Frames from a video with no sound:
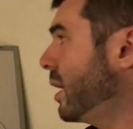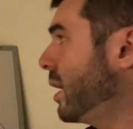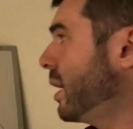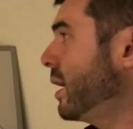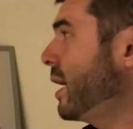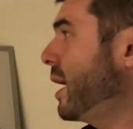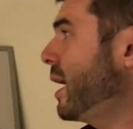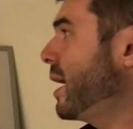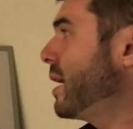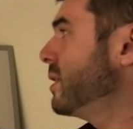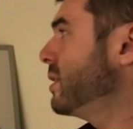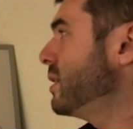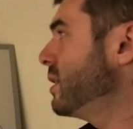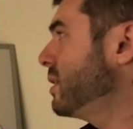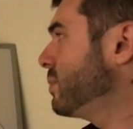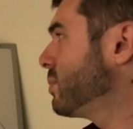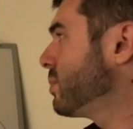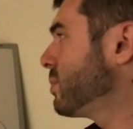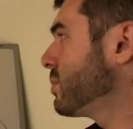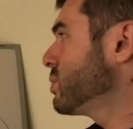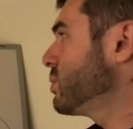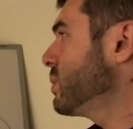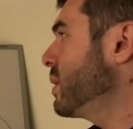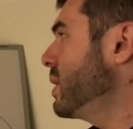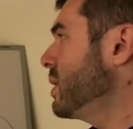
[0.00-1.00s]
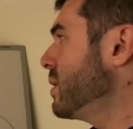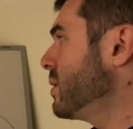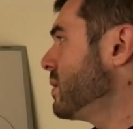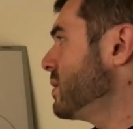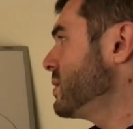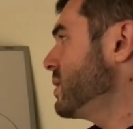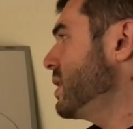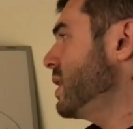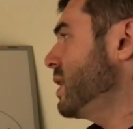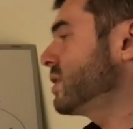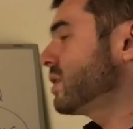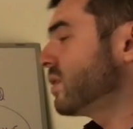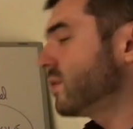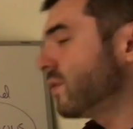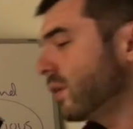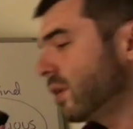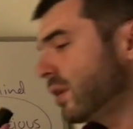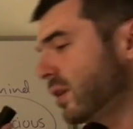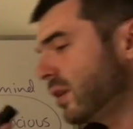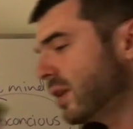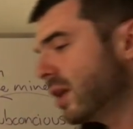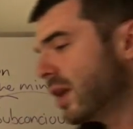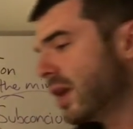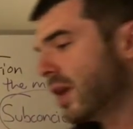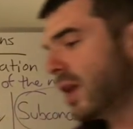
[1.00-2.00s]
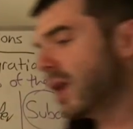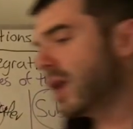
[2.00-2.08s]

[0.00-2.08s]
and the persuader is extroverted.